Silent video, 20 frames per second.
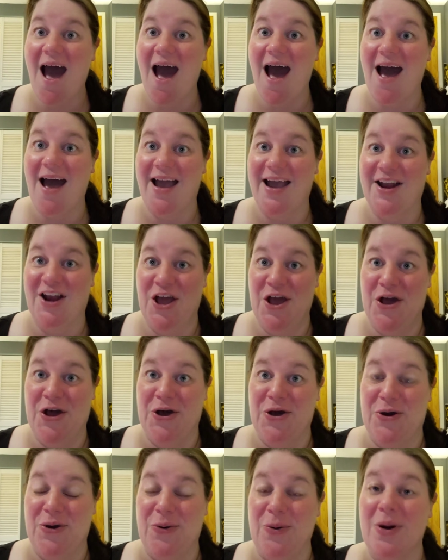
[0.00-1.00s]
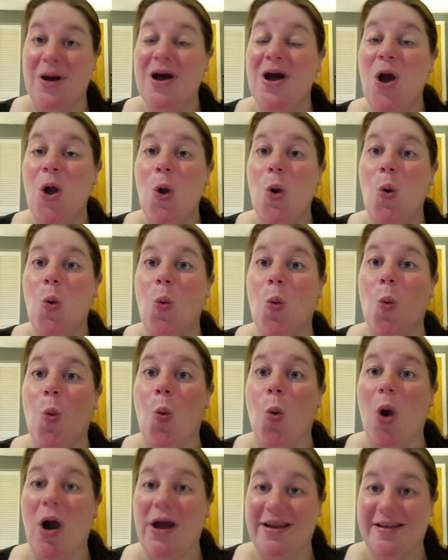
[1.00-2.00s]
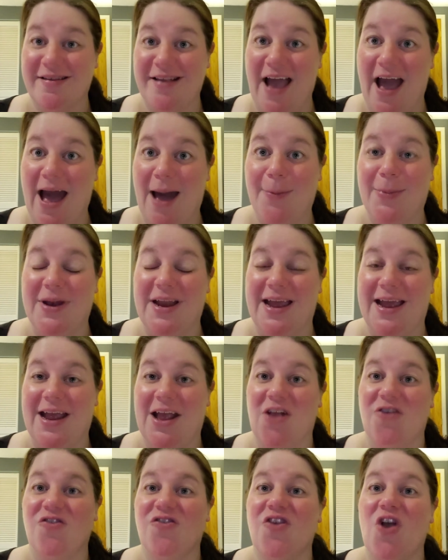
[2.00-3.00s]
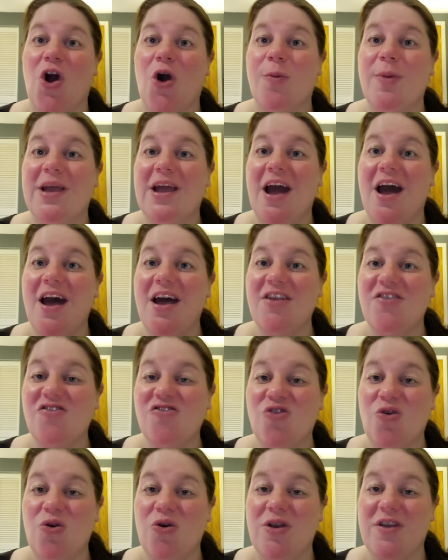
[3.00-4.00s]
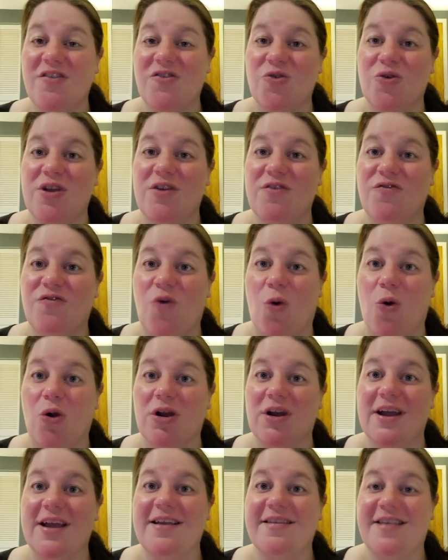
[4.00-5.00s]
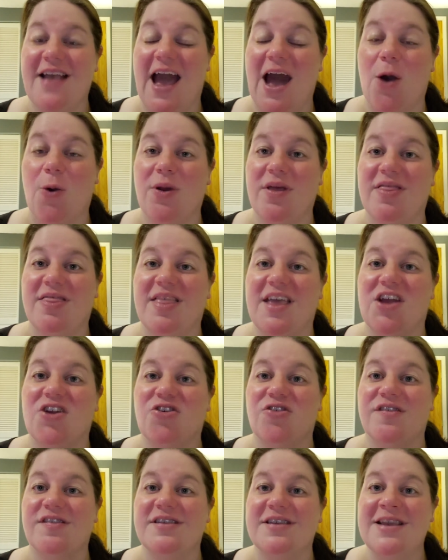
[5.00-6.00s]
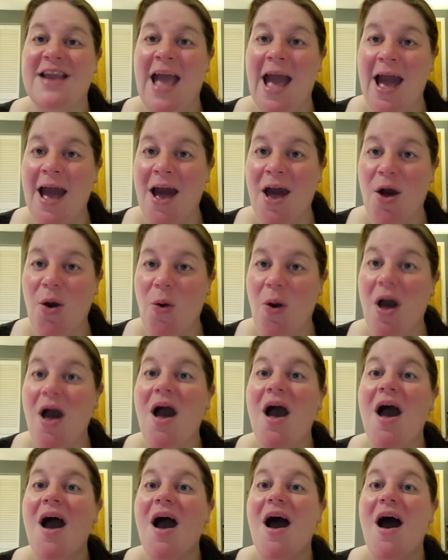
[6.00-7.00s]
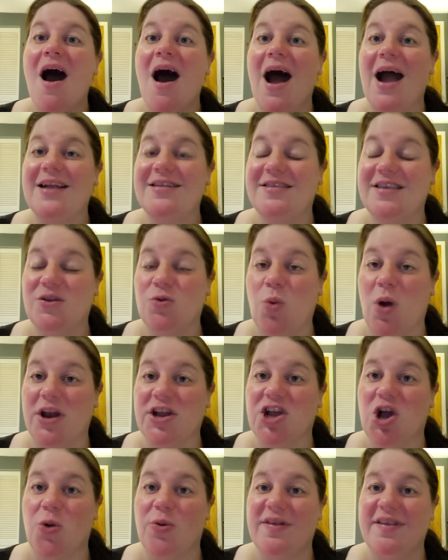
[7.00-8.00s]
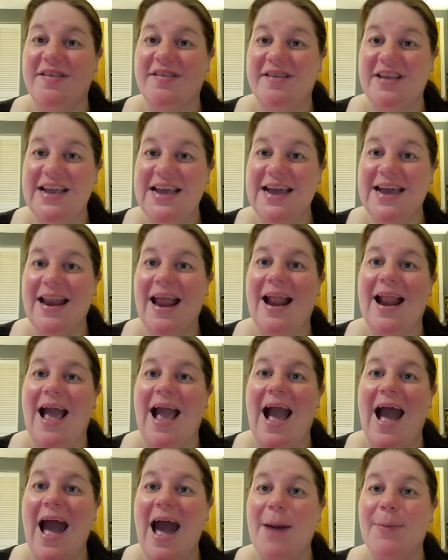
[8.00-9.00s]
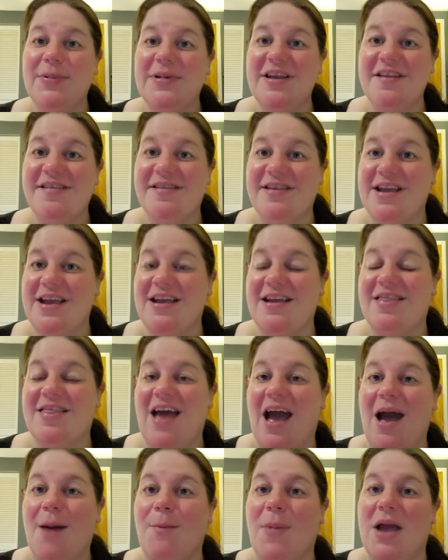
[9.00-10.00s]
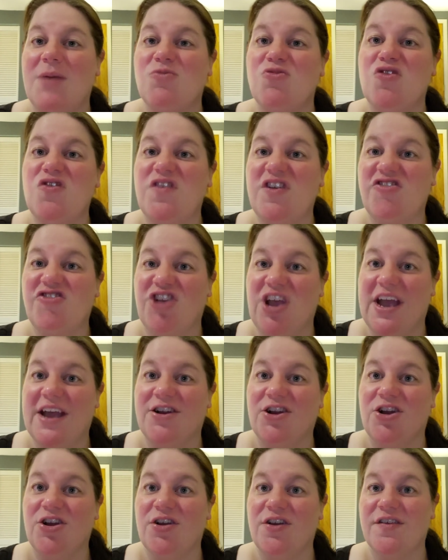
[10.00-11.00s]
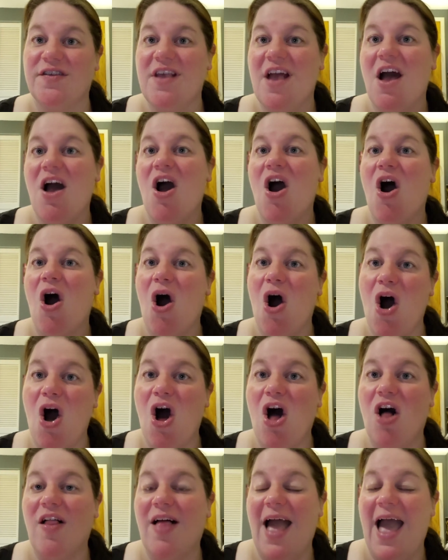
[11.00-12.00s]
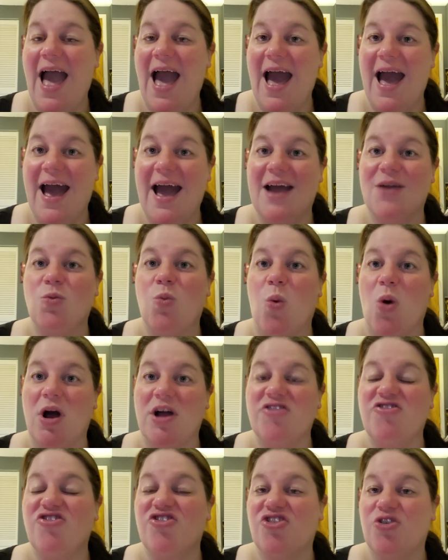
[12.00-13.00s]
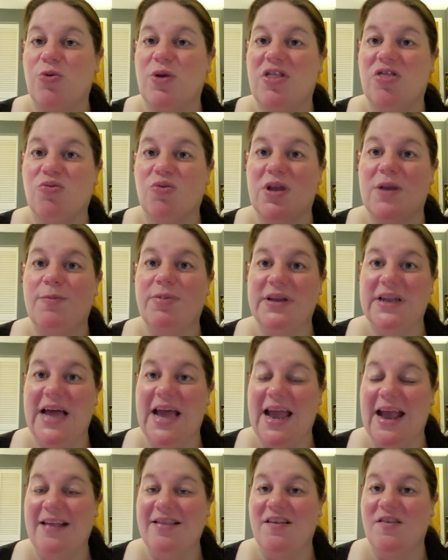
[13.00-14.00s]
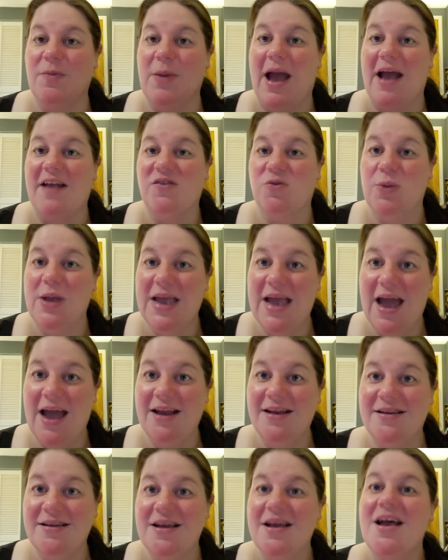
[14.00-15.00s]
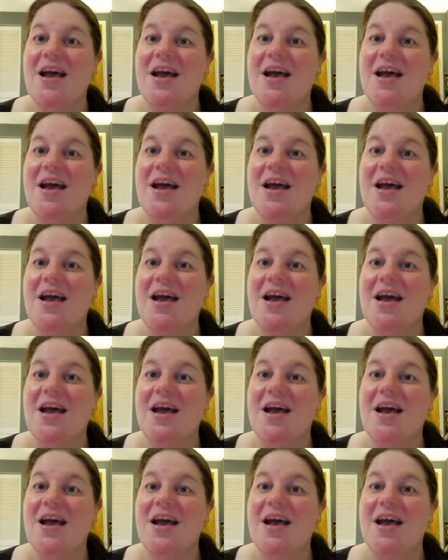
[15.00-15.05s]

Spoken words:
I know, what is happening? So because Toy Story 4 is out in theaters now, I did want to go and see it, and I happened to see that my movie channels all had 1, 2, and 3 playing this past weekend,